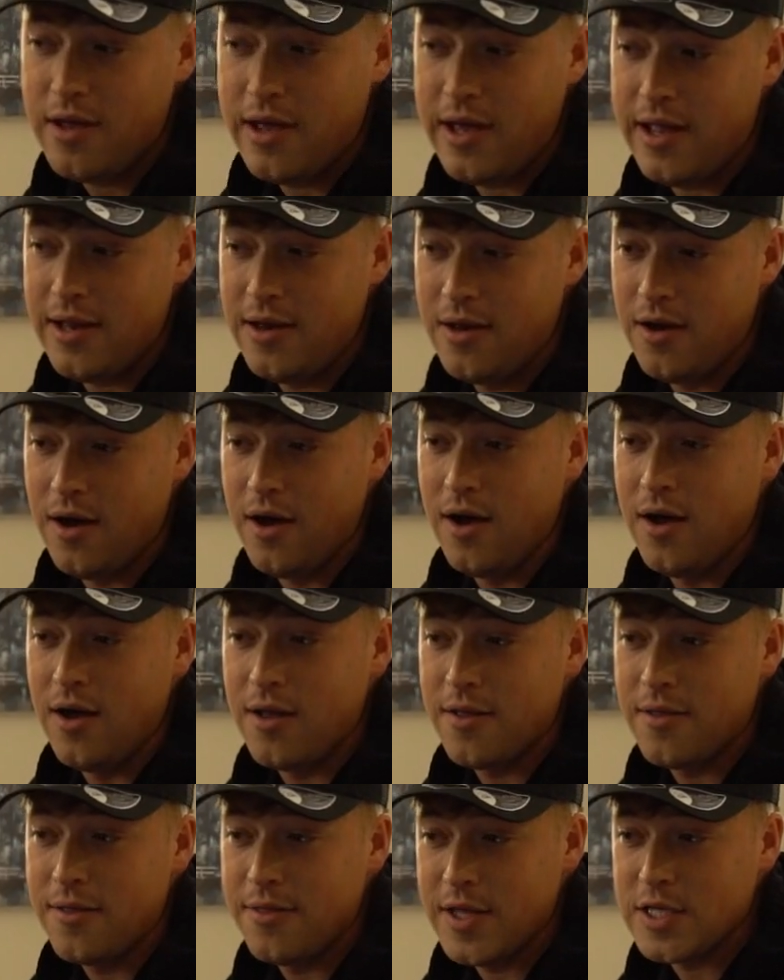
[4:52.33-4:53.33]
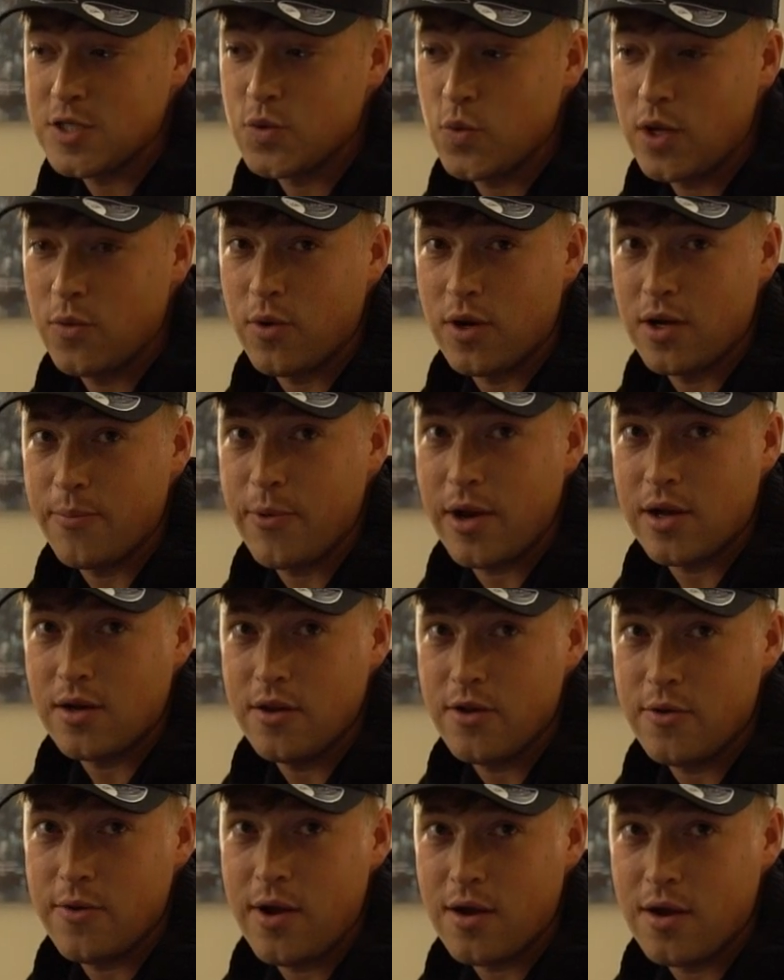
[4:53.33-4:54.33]
And uh, this week we're gonna break
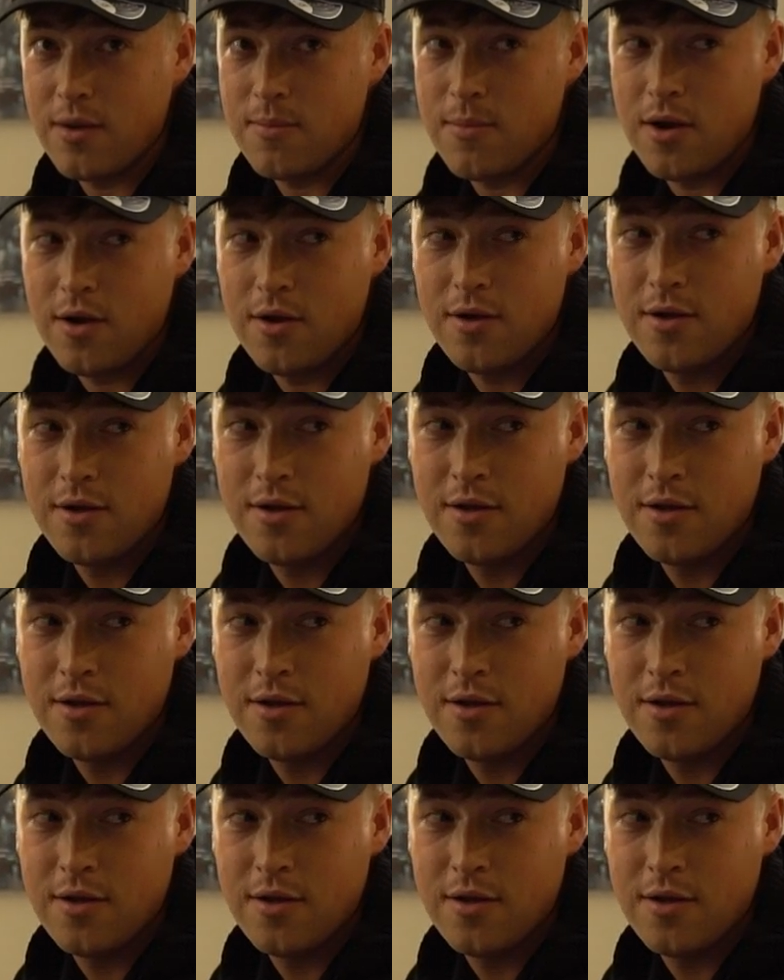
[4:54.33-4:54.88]
another record, bro.